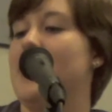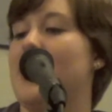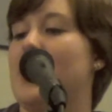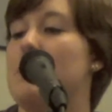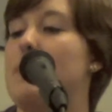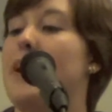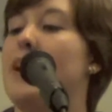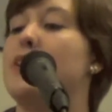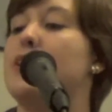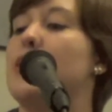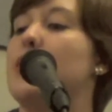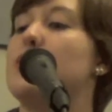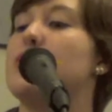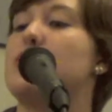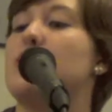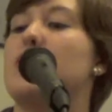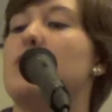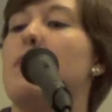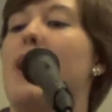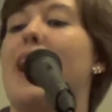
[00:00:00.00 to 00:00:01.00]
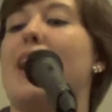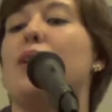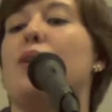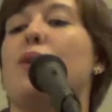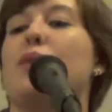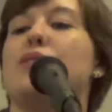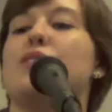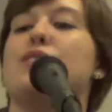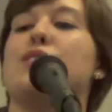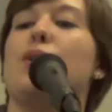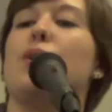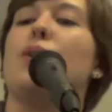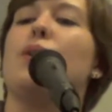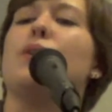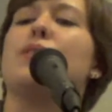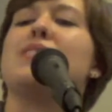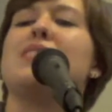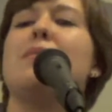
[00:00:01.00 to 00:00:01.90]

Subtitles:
Compare notes with my old soul.